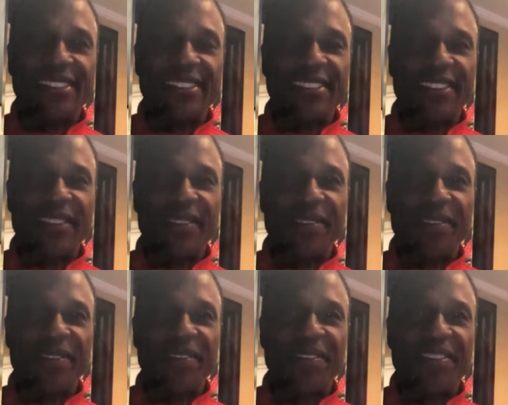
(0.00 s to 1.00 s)

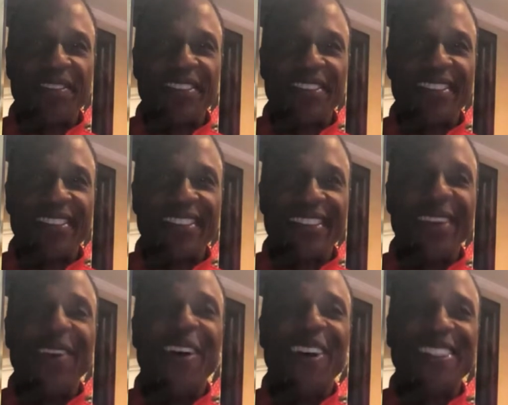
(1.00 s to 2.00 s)

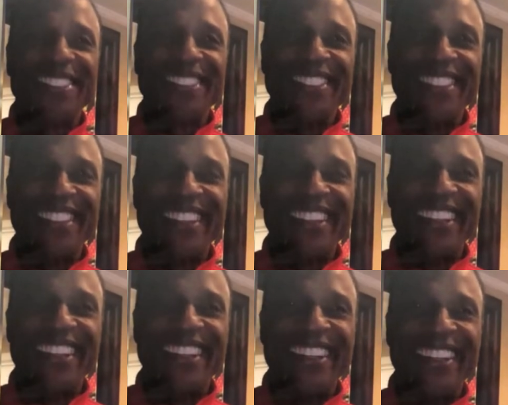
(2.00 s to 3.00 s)

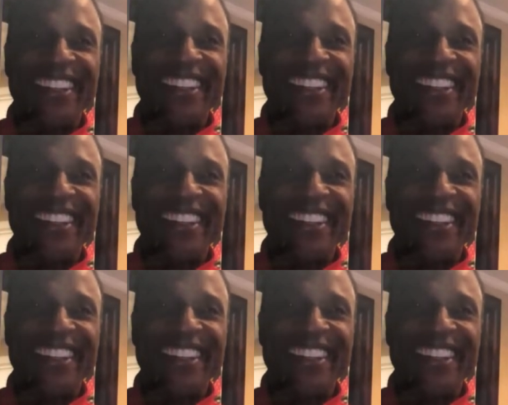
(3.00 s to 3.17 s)
(not speaking)